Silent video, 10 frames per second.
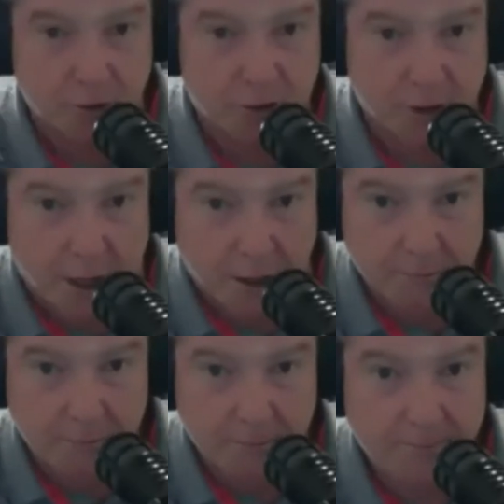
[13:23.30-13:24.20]
song.
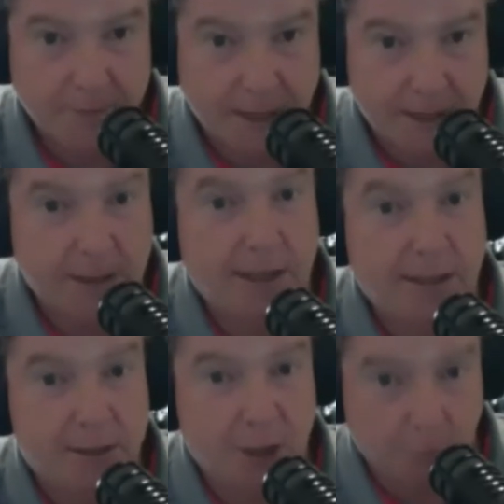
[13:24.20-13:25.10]
That
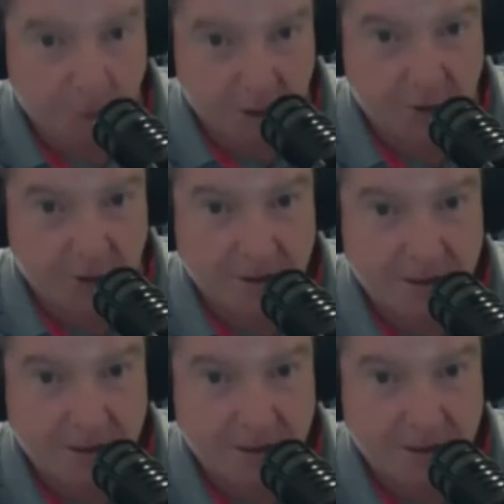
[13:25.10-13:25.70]
is the original.